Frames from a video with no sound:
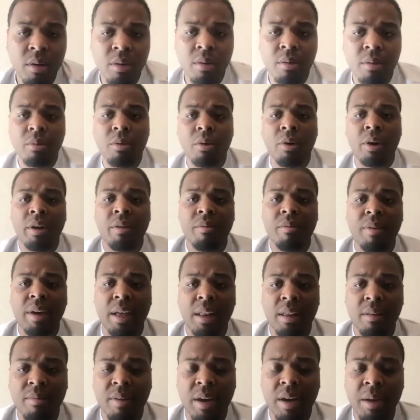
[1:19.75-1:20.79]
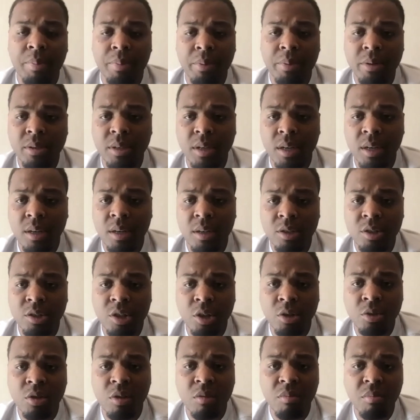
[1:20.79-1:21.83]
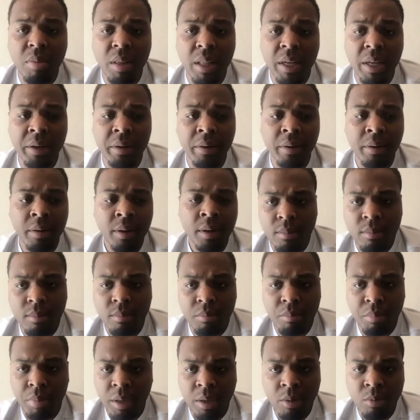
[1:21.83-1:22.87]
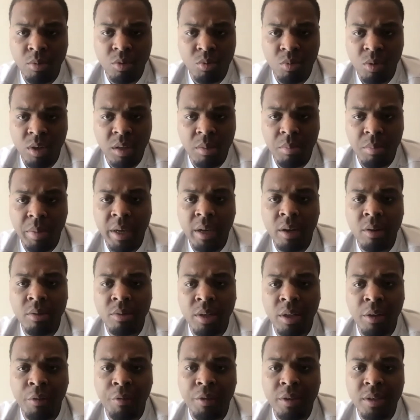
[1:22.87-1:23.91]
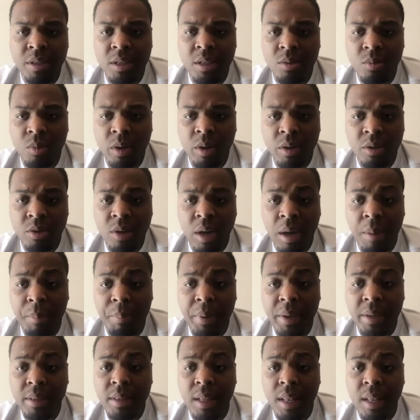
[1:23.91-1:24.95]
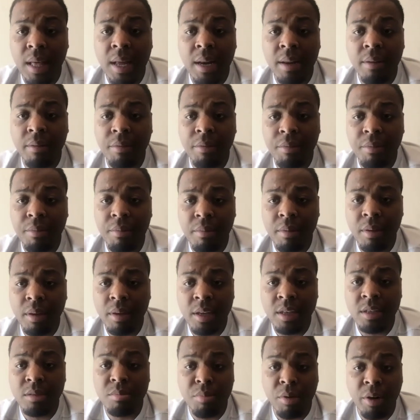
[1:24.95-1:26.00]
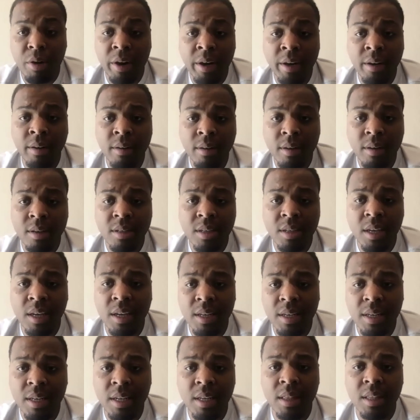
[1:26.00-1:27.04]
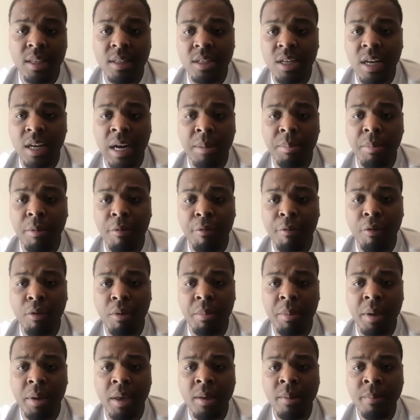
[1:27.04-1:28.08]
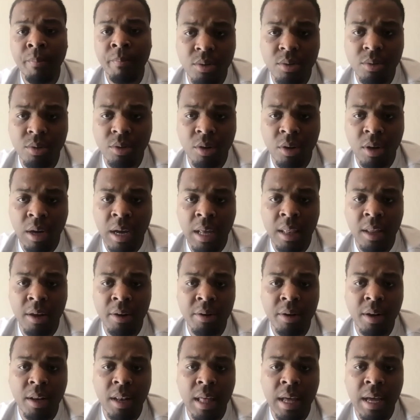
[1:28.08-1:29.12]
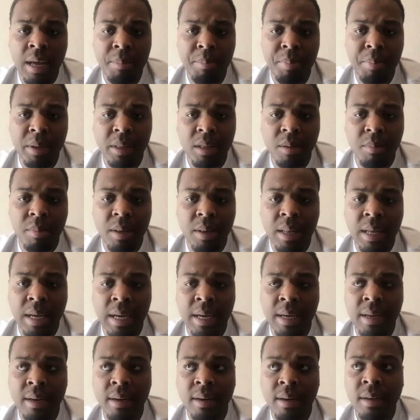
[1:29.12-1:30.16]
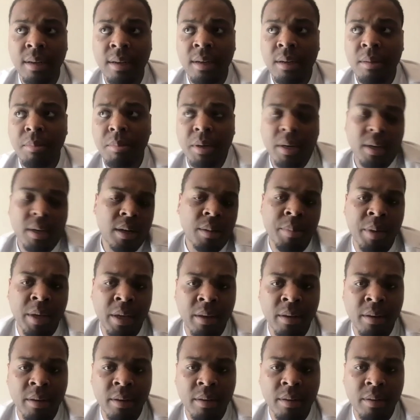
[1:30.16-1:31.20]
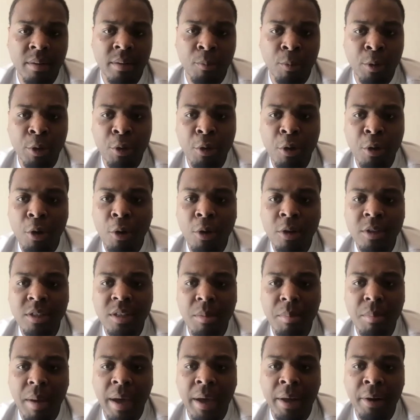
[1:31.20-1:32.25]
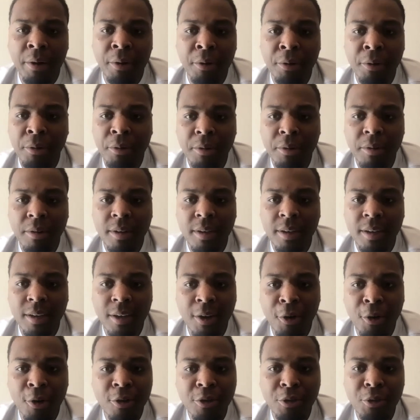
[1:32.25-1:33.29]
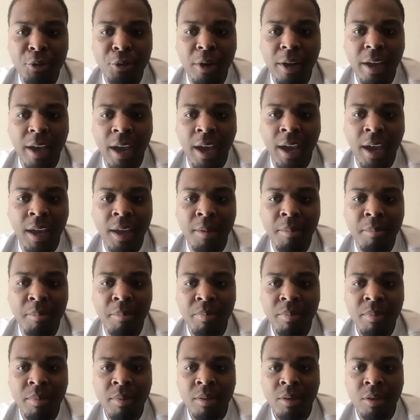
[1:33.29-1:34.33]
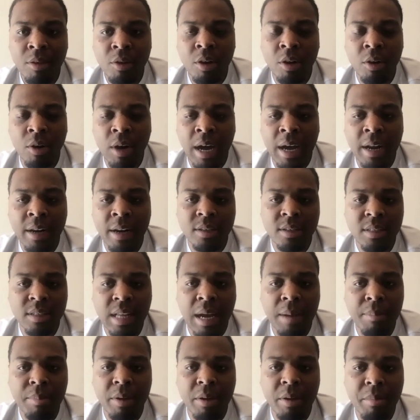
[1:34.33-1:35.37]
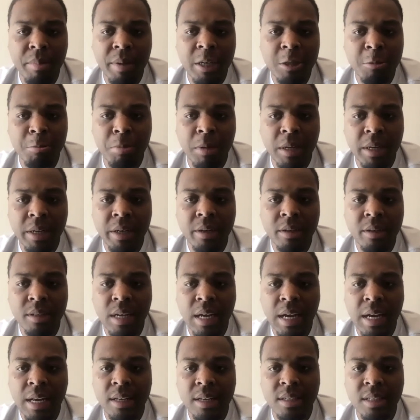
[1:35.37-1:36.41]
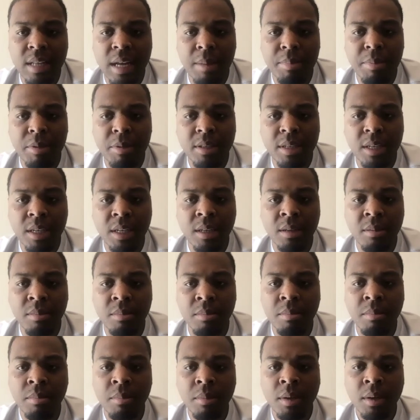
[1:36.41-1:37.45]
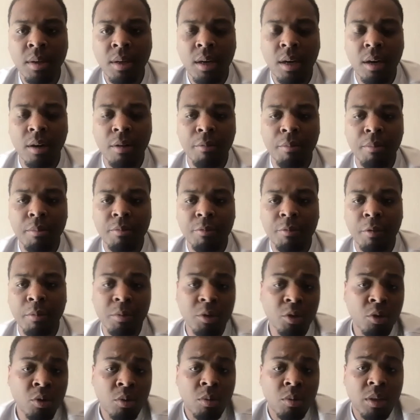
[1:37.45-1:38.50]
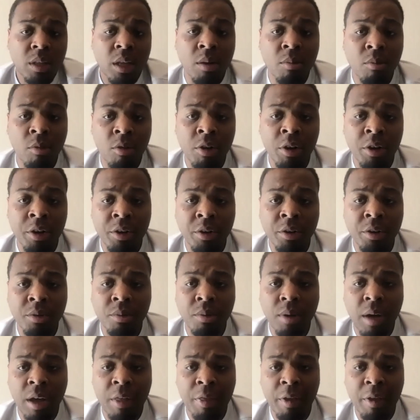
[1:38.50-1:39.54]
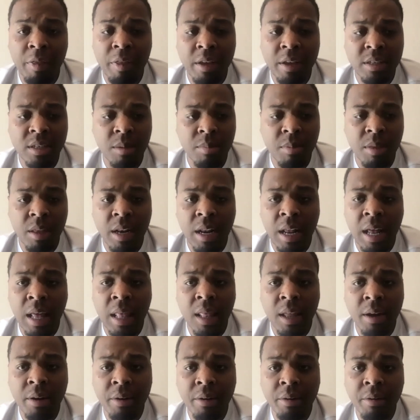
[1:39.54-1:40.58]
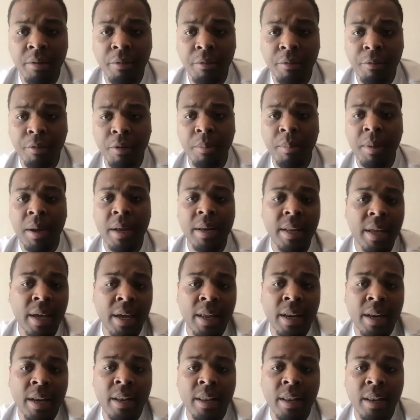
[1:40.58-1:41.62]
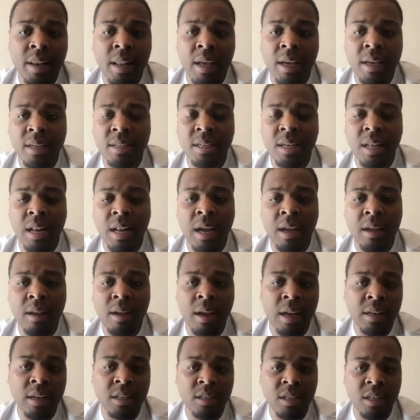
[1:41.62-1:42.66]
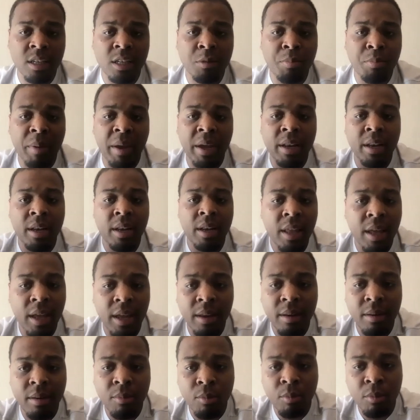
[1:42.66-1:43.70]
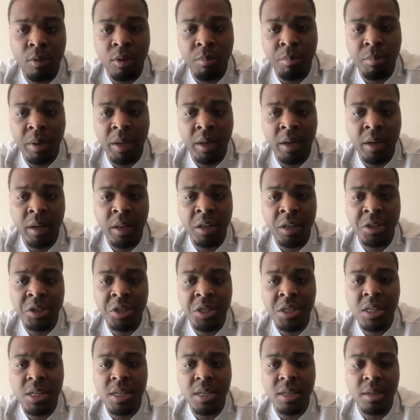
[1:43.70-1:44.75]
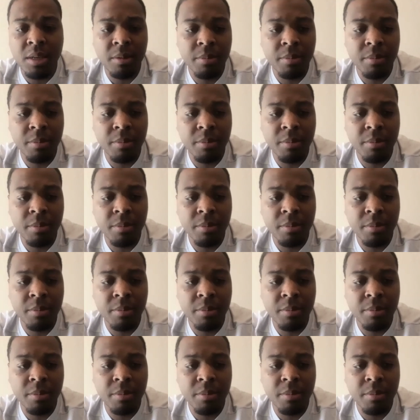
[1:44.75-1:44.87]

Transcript: Grande Valley Vipers, Joseph Blair, he was really big on defense as well. So I picked a lot of his brain because he had did the job before me. I learned a lot, picked up a lot. But when you go into battle, go into a game, how to stop their best players and how to stop the team from doing what they want to do. I think that's something that I learned from my dad. And then, like I said, I just expanded that being in the G League.